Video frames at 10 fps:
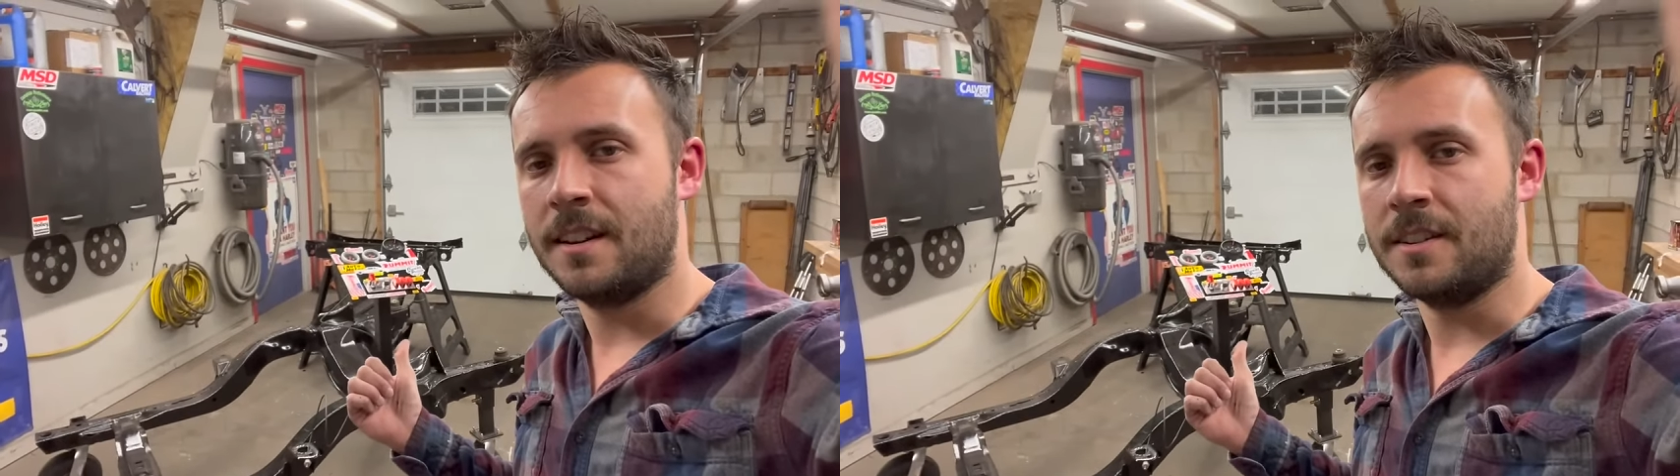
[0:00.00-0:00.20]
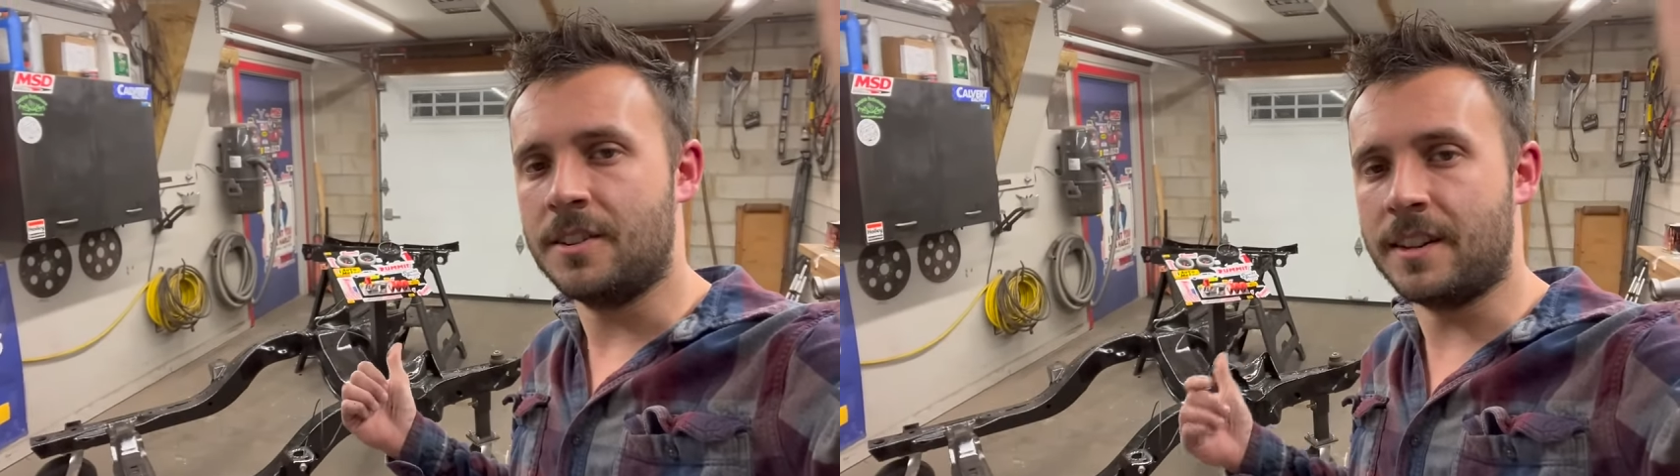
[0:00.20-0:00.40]

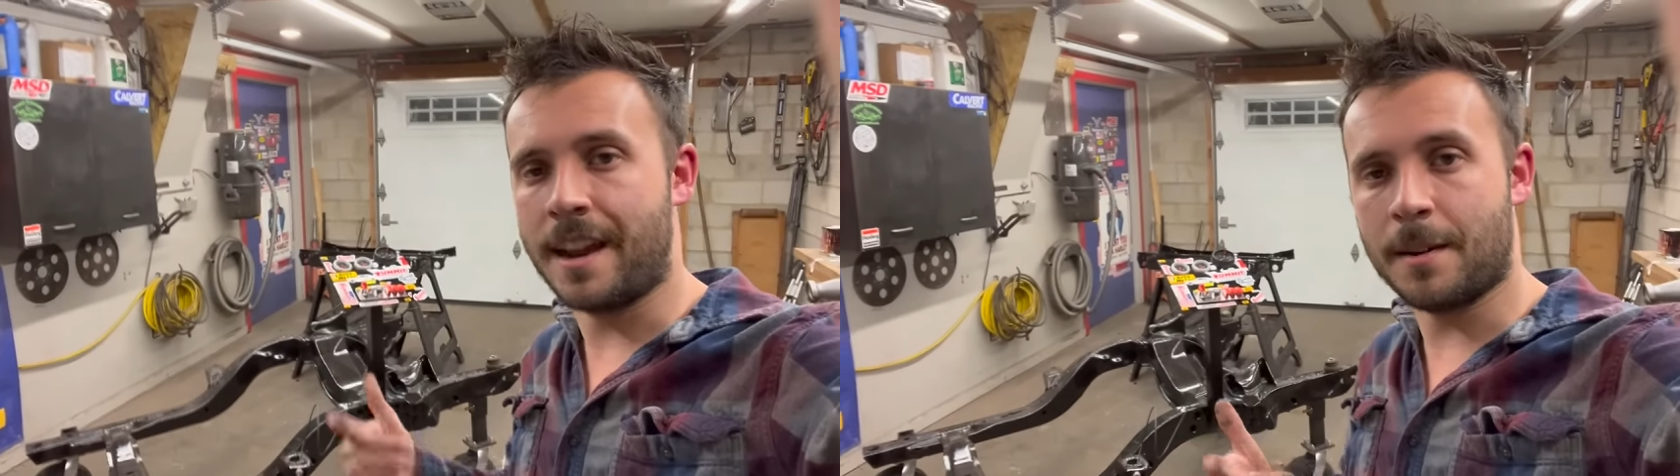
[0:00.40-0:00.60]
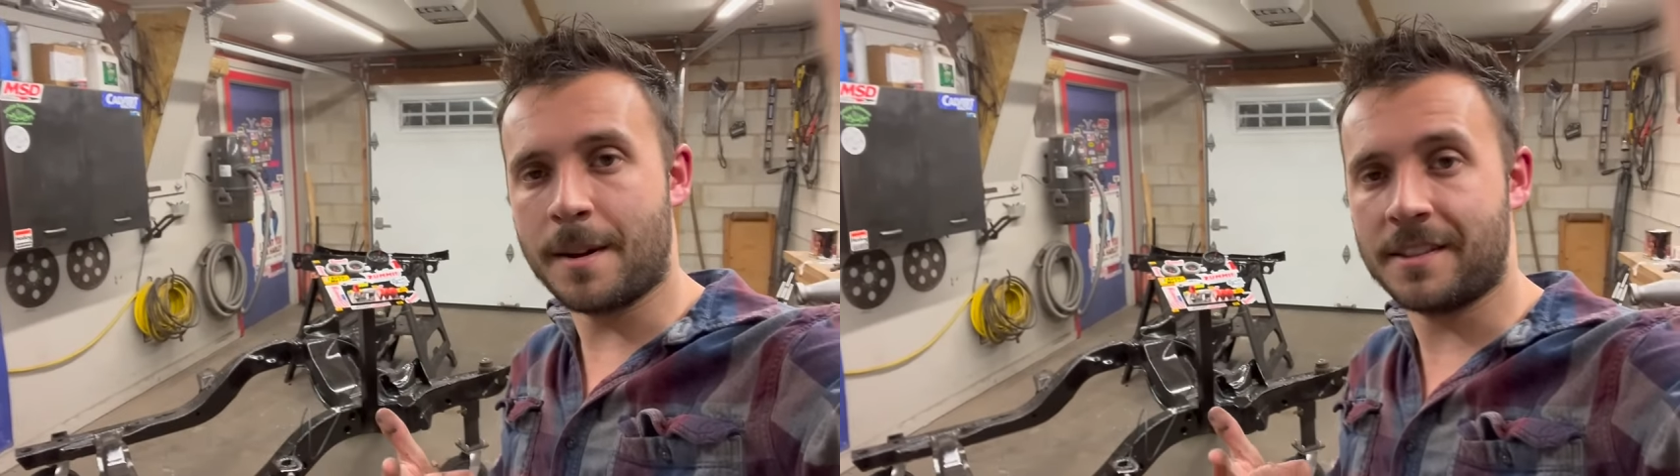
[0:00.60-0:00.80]
Do you
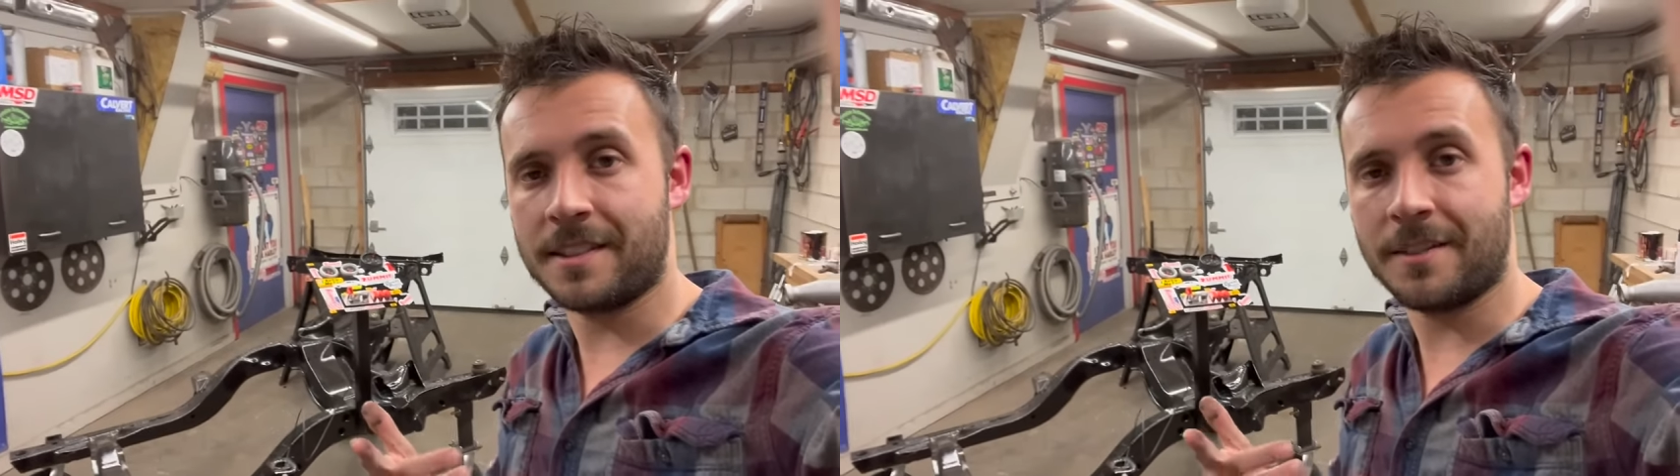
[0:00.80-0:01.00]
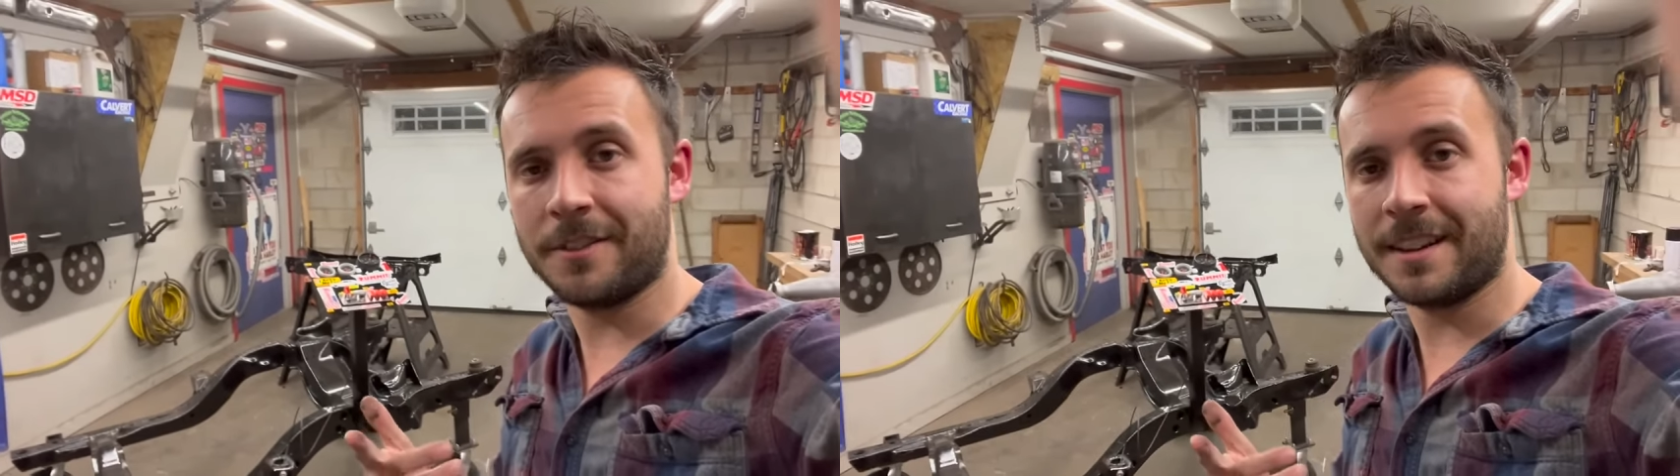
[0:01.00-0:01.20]
care about
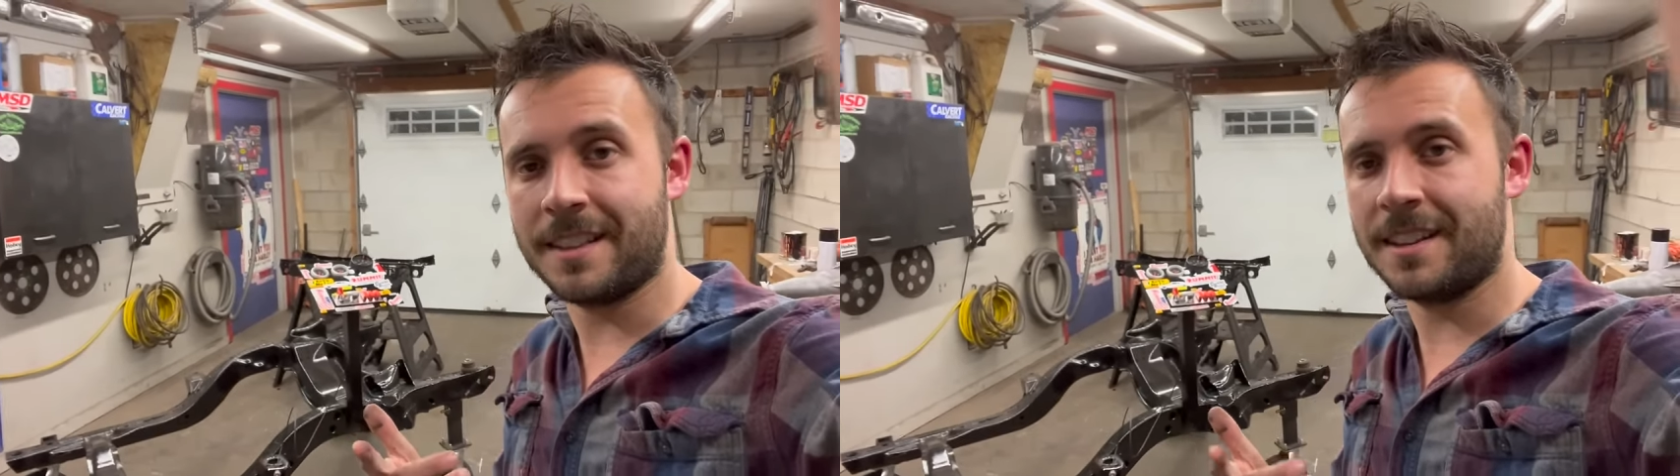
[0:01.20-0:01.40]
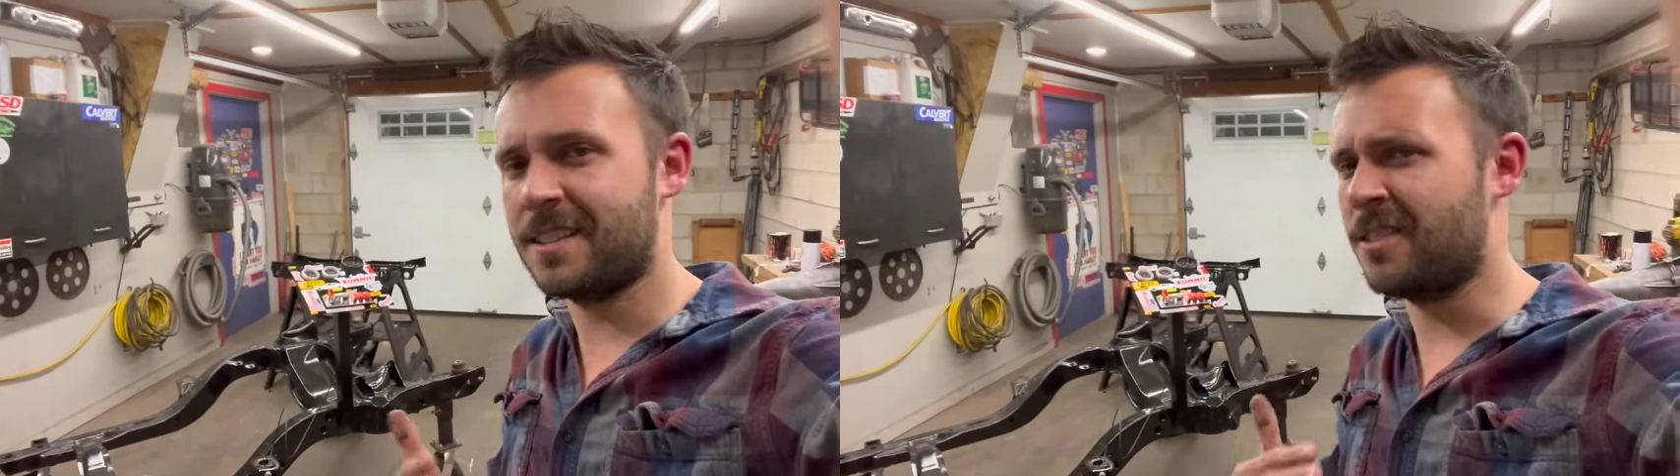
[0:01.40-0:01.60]
stuff like
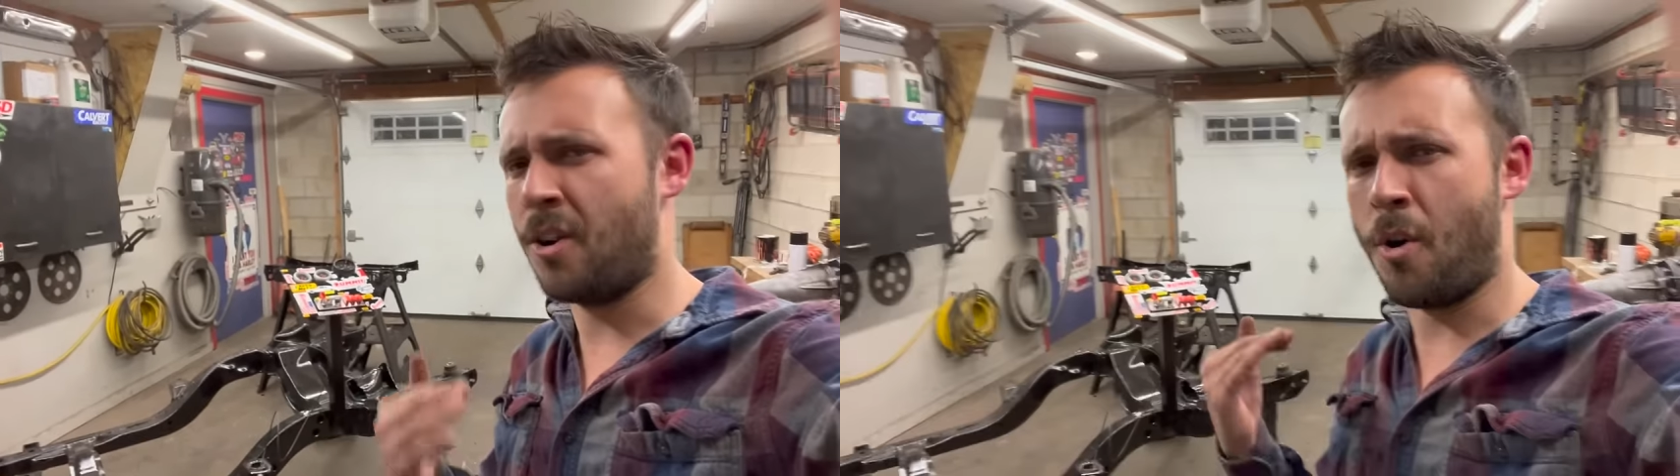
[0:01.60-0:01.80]
this?